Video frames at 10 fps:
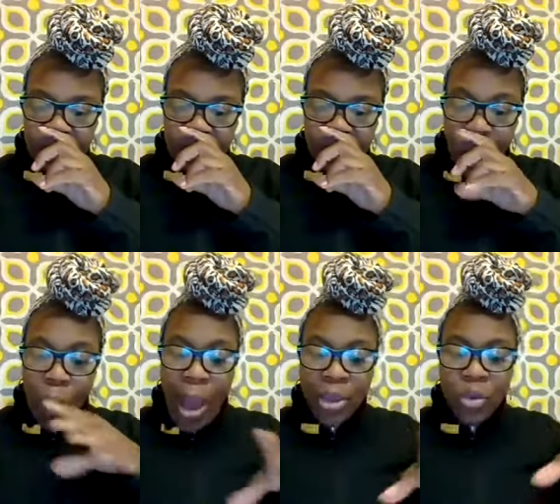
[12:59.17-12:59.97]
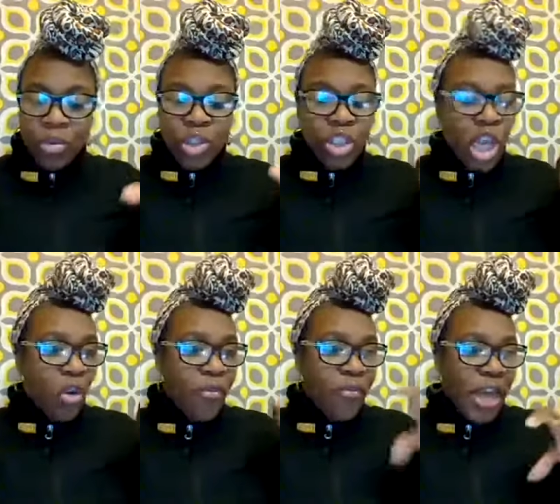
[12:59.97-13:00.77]
so while you
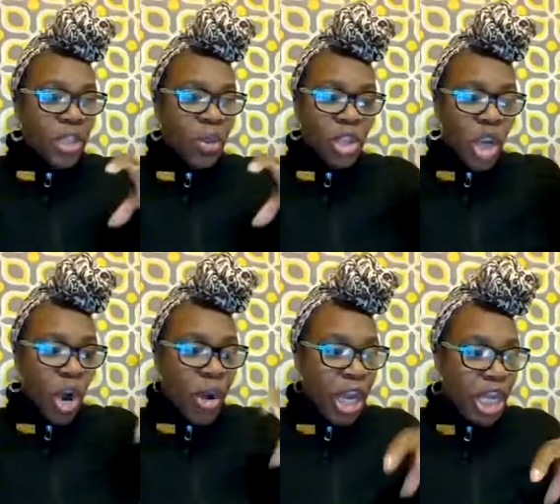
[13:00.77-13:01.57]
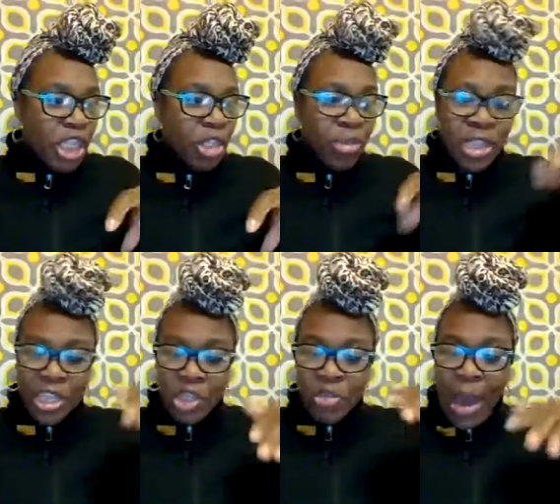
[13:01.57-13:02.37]
still face with the current issues
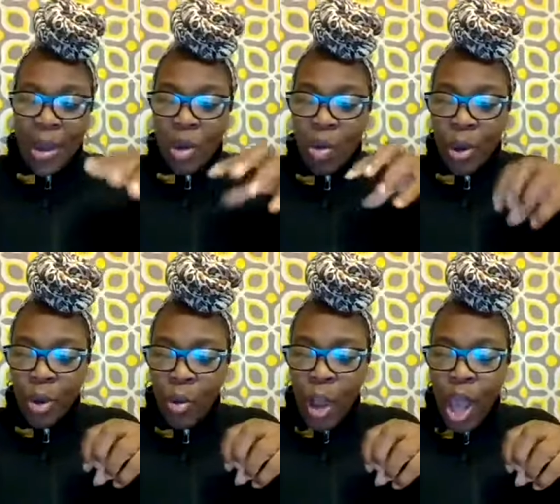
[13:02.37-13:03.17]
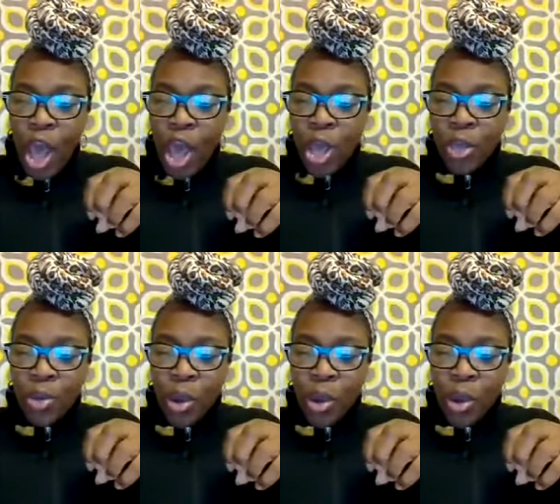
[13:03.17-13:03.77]
that you got going on you